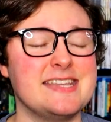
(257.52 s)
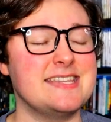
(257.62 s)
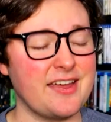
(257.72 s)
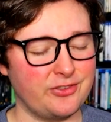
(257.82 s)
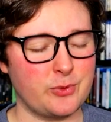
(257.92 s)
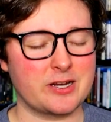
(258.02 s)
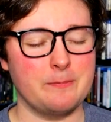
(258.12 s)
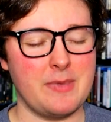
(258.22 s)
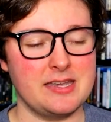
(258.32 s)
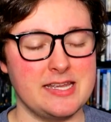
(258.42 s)
definitely
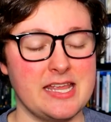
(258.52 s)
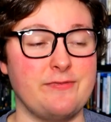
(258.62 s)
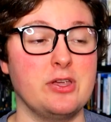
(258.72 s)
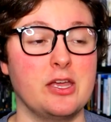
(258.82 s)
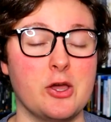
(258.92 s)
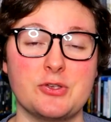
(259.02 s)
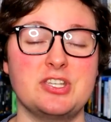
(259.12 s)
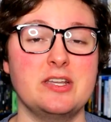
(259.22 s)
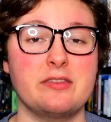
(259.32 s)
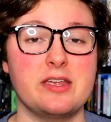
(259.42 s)
recommend it. If you can go
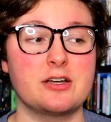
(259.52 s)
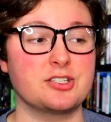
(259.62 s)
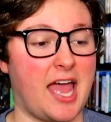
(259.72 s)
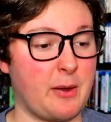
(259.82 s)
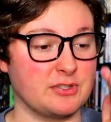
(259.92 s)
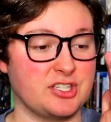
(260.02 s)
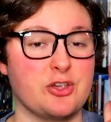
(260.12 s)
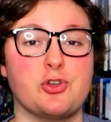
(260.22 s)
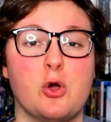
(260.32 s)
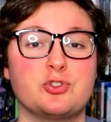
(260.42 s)
see it in theaters, I would say
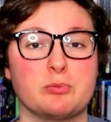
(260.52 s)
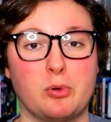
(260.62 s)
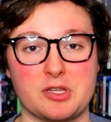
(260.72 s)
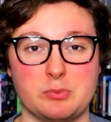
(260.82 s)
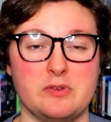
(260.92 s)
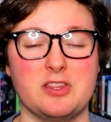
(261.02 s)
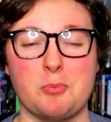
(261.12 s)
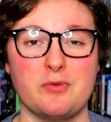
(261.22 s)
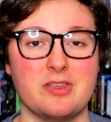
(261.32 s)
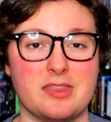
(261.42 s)
go support this movie in the
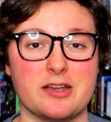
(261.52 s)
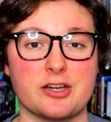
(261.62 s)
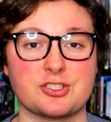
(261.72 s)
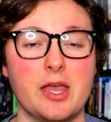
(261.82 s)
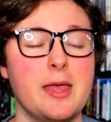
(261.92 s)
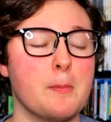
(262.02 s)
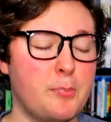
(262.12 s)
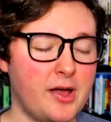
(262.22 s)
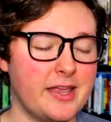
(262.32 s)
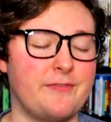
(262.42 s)
movie theaters.
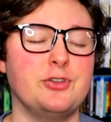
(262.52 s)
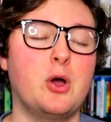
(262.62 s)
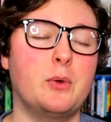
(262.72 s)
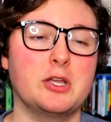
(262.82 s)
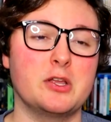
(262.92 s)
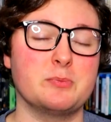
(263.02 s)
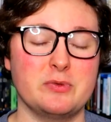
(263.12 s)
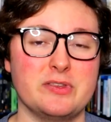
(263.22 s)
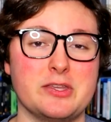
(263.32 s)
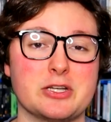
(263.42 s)
But if you don't want to go to the
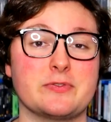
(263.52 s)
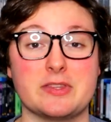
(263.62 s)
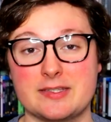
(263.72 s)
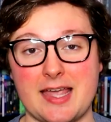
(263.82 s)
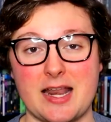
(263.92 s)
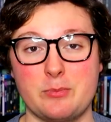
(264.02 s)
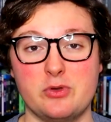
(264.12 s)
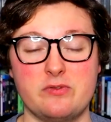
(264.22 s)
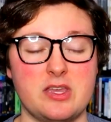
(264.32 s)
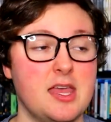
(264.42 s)
movie theaters for this kind of
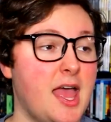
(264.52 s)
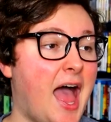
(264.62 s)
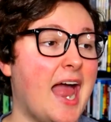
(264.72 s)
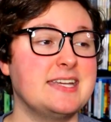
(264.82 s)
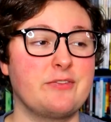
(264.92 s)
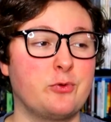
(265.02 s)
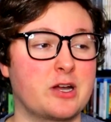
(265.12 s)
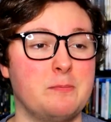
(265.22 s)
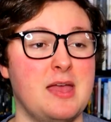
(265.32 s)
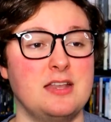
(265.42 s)
movie, I definitely
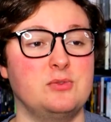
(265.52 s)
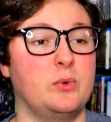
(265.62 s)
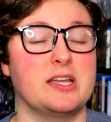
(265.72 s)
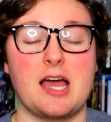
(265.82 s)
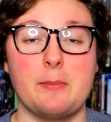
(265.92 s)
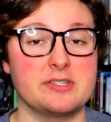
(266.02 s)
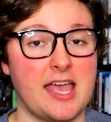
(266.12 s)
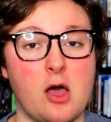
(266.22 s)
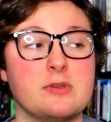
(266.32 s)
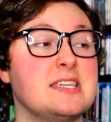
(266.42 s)
recommend when it comes
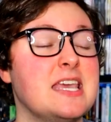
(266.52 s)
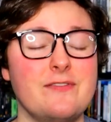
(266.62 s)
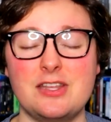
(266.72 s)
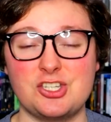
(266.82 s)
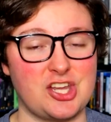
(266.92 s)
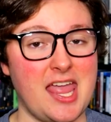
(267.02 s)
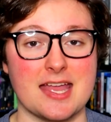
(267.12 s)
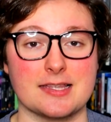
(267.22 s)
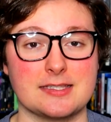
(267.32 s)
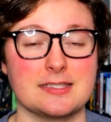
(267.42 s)
out, give it a
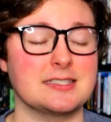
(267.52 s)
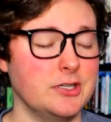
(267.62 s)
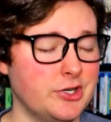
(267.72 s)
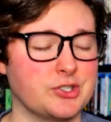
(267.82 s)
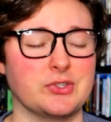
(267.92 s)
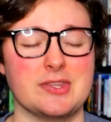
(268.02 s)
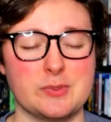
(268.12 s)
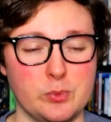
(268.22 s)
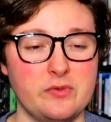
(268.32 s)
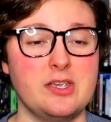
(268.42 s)
chance. Seriously,
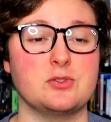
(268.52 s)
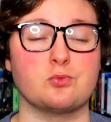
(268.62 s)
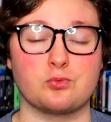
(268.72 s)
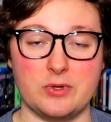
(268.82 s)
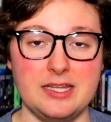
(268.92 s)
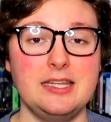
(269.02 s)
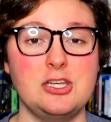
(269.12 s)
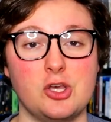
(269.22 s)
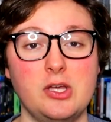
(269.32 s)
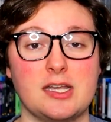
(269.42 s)
this movie is really
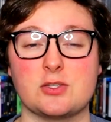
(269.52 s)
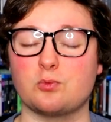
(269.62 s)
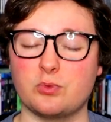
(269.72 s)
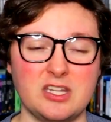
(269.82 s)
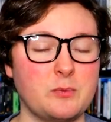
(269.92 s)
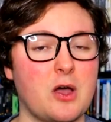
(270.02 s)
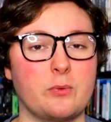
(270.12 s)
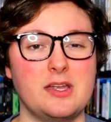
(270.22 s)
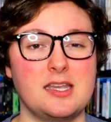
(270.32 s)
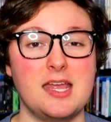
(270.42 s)
good. It's really well
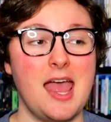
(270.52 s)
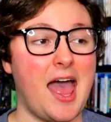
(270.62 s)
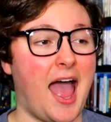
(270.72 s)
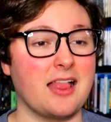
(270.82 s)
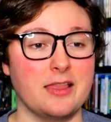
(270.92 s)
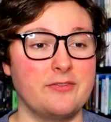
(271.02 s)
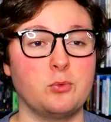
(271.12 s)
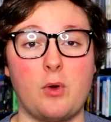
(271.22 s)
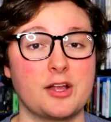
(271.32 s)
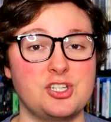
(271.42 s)
written. I loved
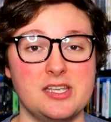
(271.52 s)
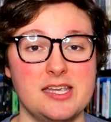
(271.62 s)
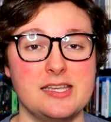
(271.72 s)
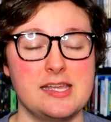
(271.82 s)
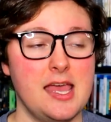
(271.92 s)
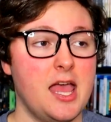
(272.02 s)
watching it.